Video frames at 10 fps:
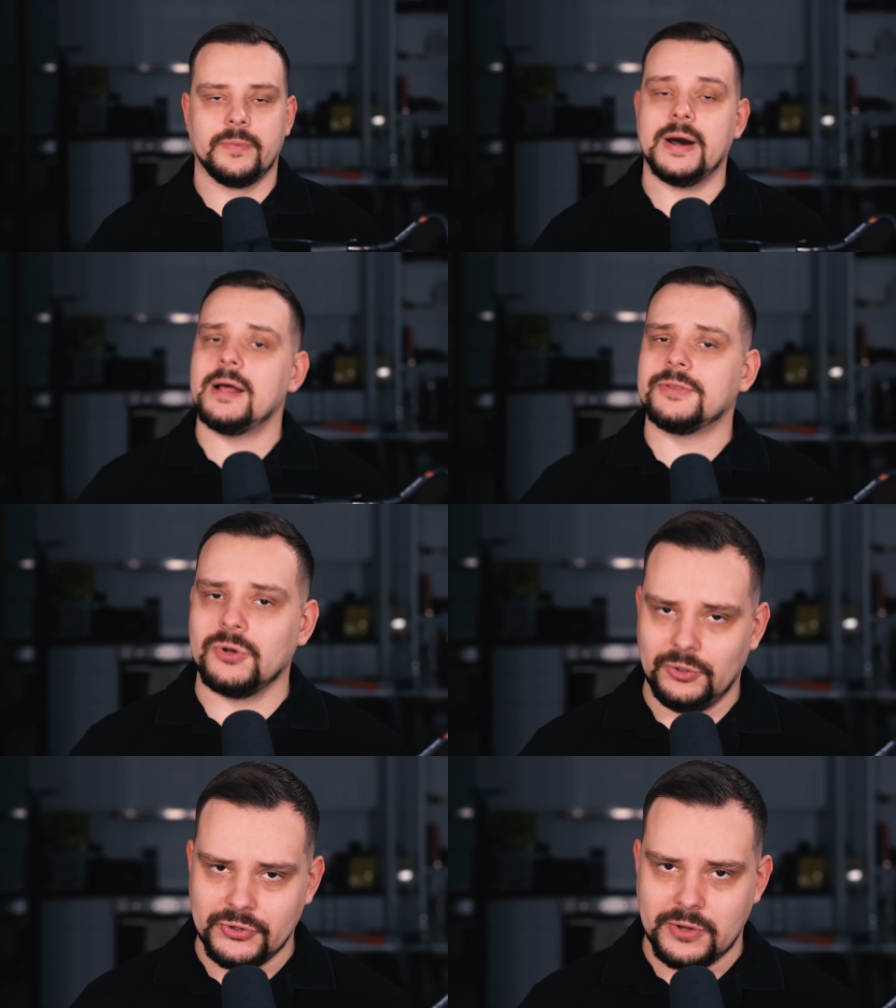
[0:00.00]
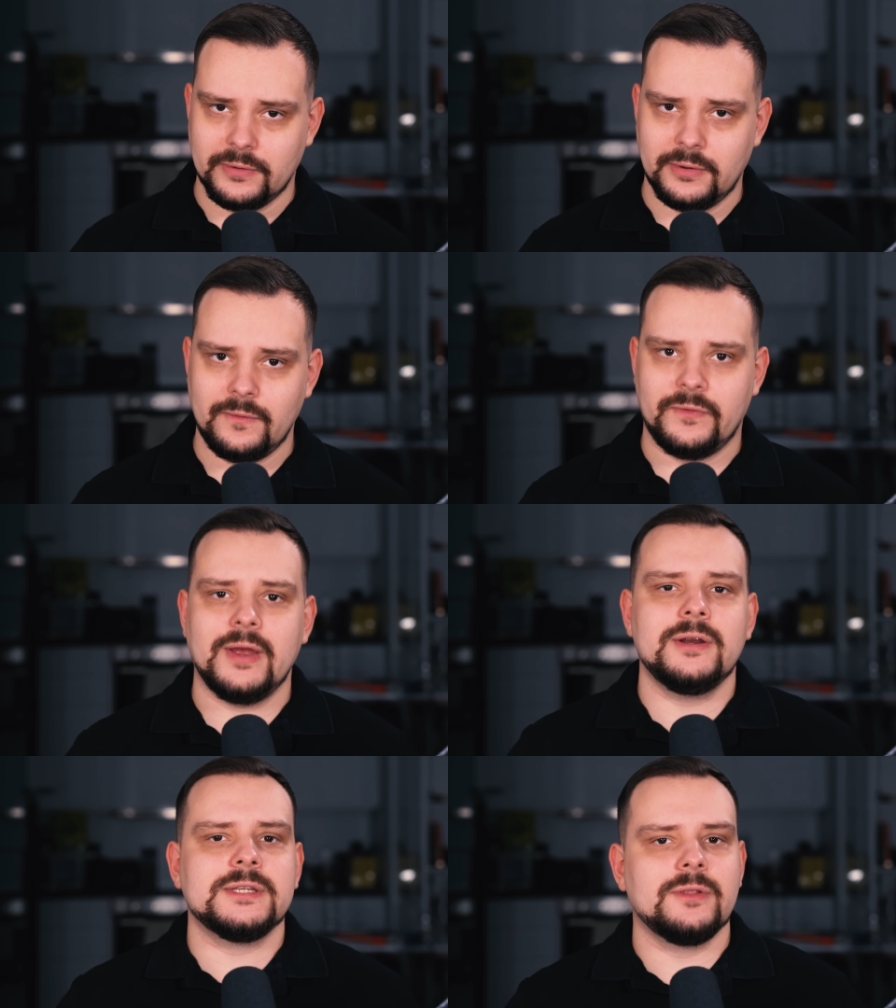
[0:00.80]
But hold on,
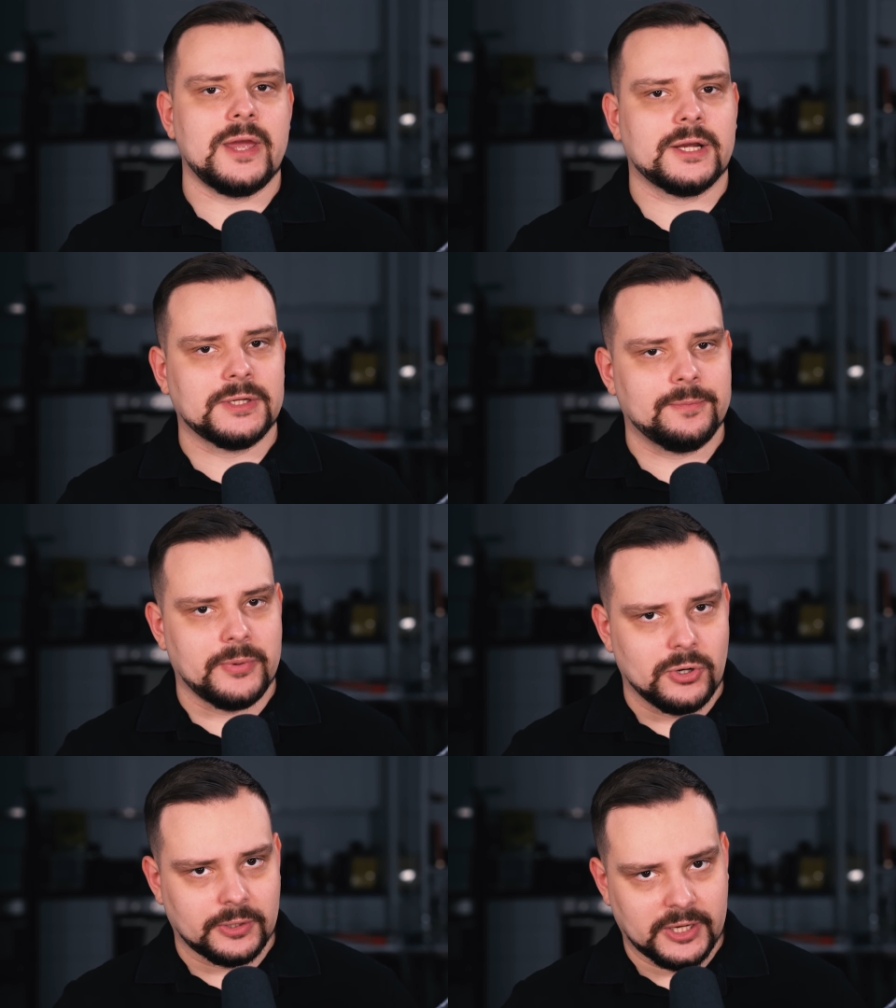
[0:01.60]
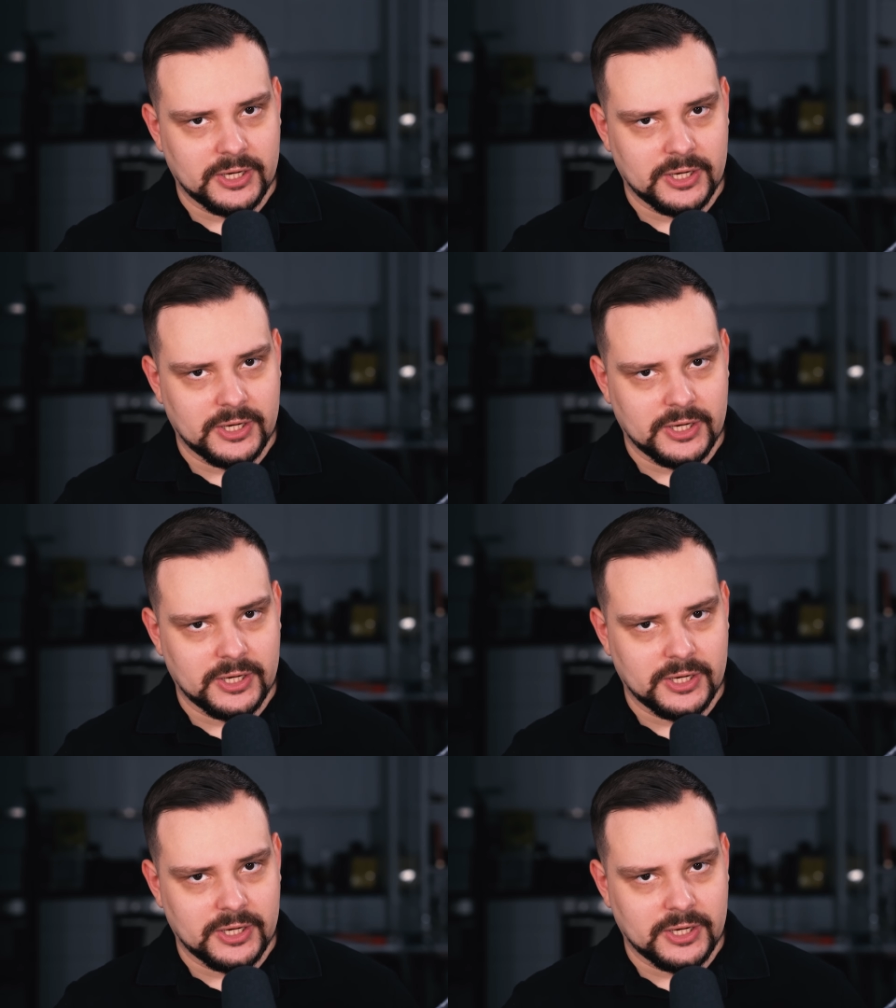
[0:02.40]
there is an extra perk